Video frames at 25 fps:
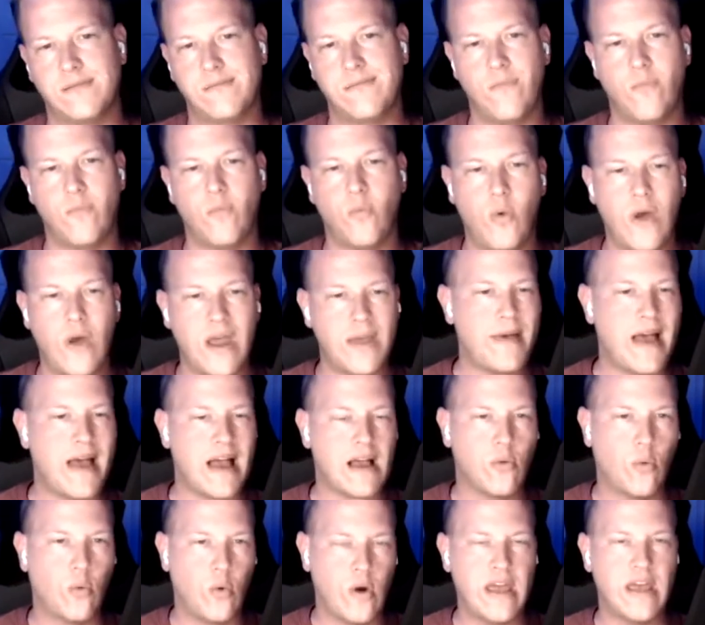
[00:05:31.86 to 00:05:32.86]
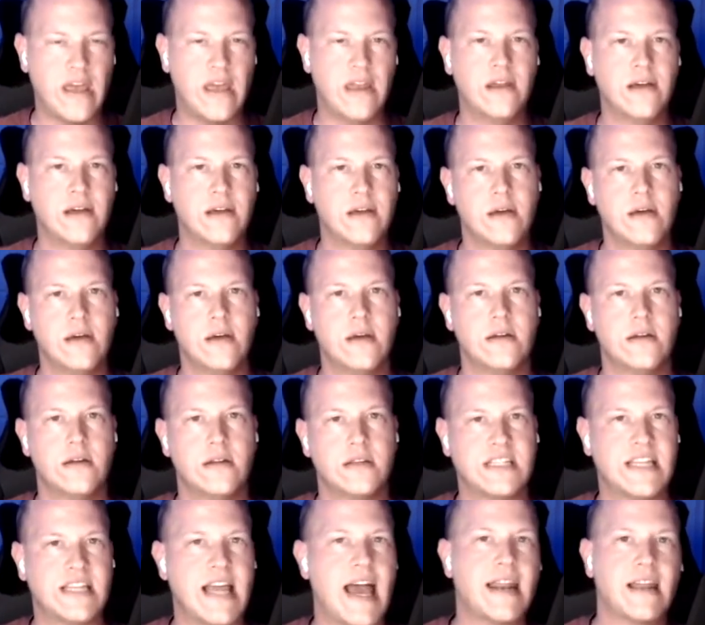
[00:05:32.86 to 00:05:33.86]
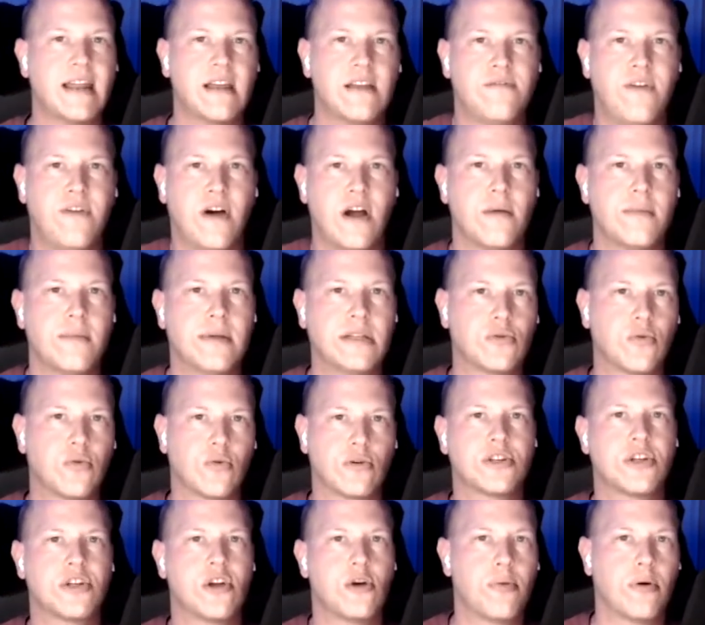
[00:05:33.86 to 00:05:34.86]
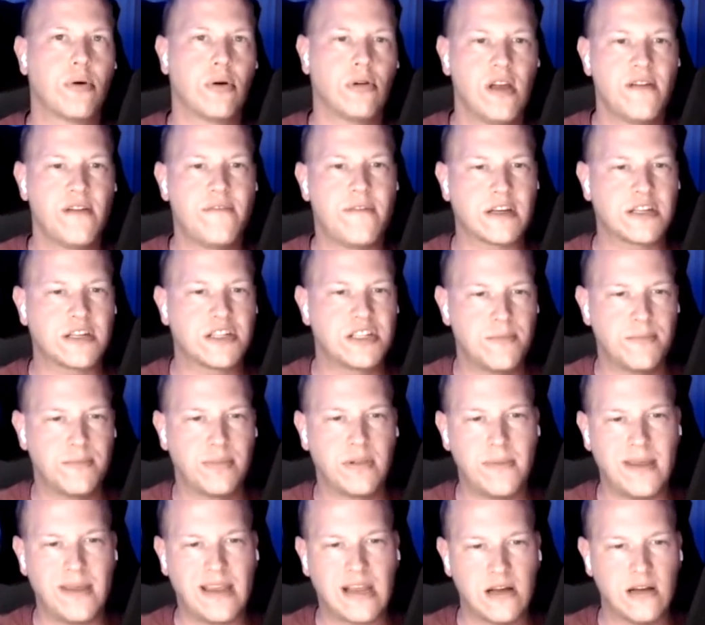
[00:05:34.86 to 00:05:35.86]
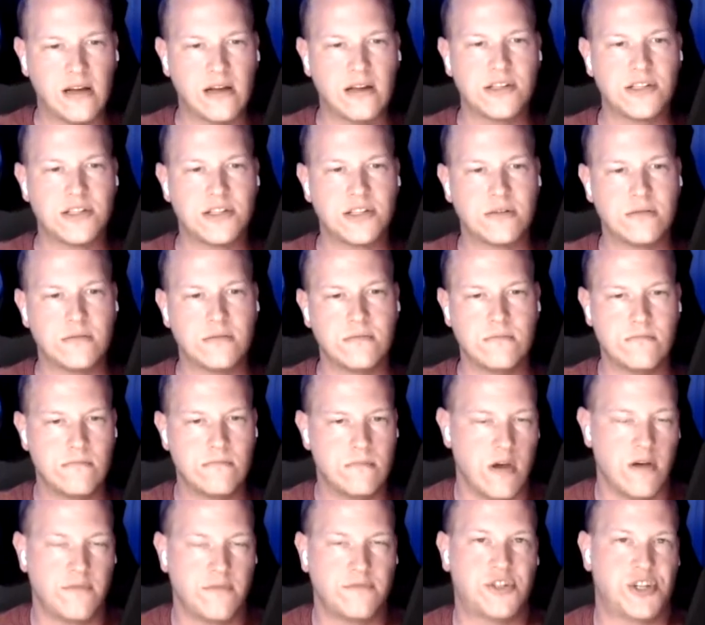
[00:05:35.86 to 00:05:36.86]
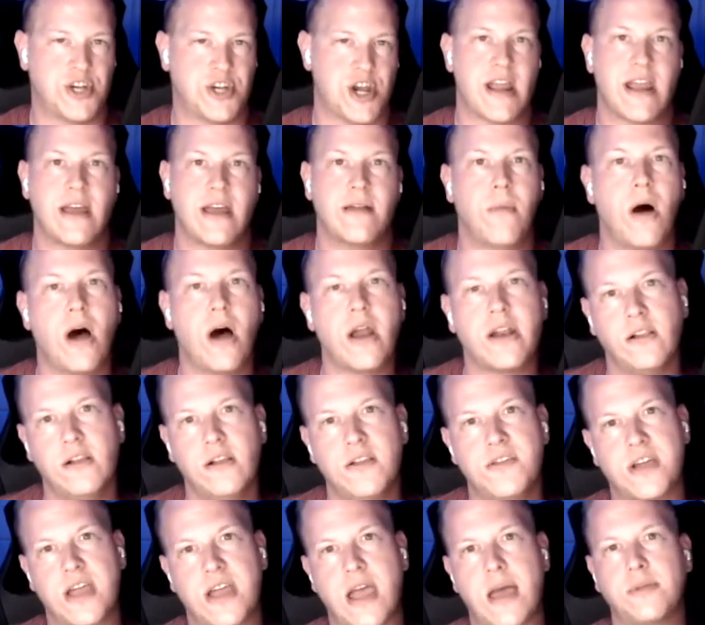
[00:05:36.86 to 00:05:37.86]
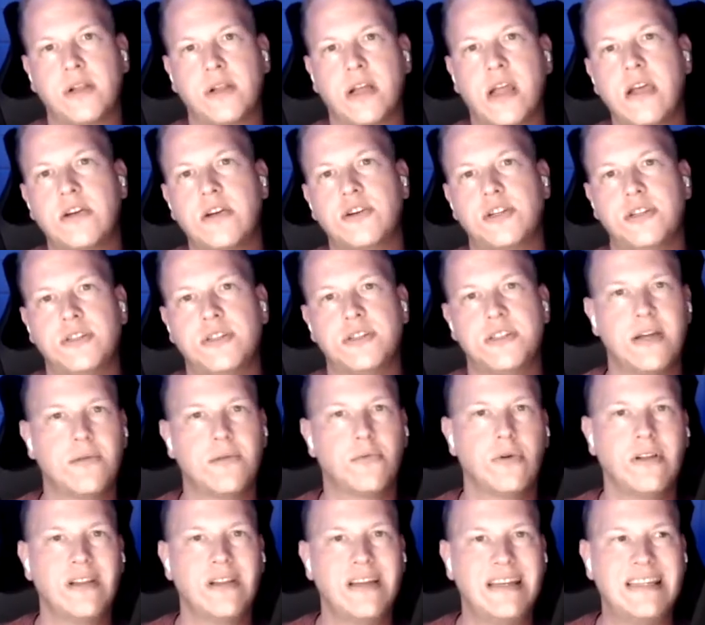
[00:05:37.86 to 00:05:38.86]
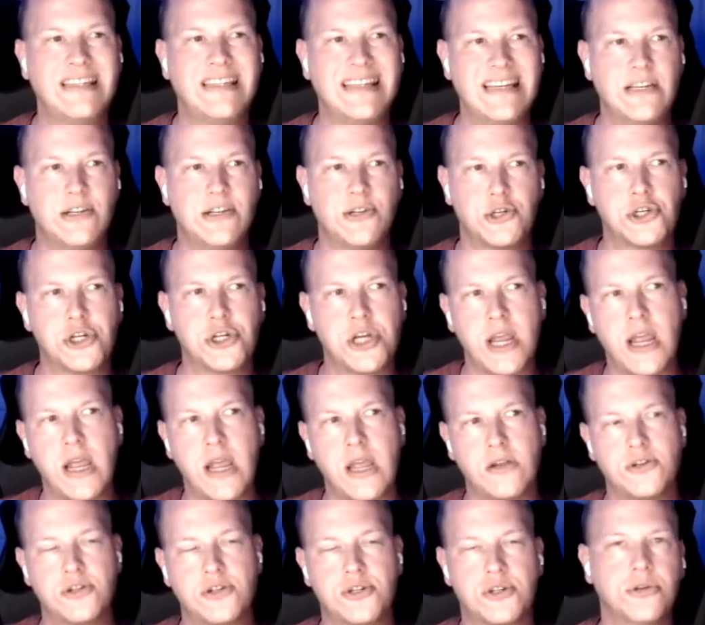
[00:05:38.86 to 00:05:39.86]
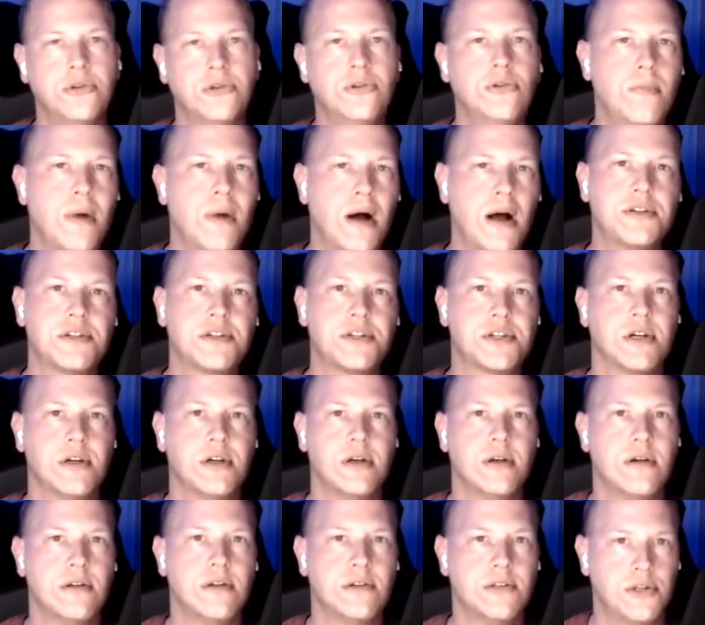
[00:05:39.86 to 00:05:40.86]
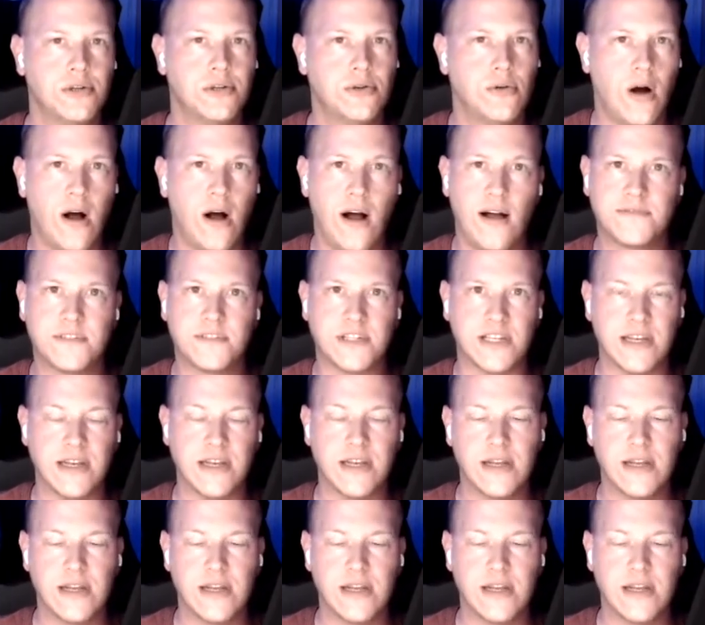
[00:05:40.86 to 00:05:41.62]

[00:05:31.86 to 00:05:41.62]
way back when static environments were so prolific simply because of giant monolithic applications. They really didn't change too much too often.